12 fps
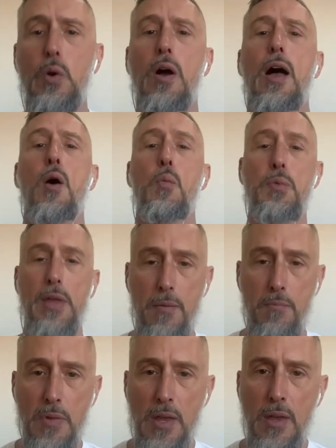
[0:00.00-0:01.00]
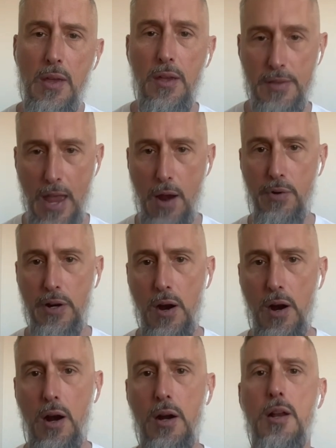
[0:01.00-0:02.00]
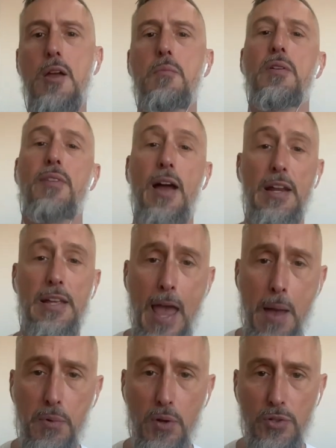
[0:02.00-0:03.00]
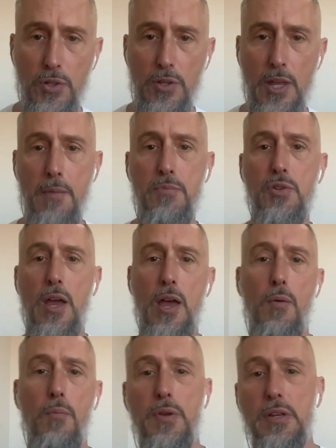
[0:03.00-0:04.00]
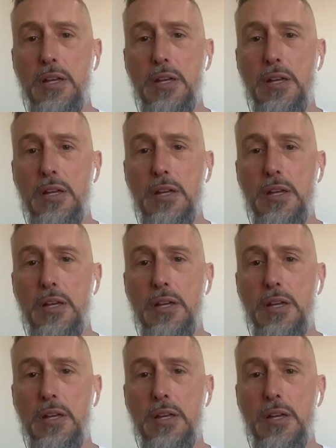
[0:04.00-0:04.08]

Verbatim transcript: So we'll help them in that regard, providing capital to them to help.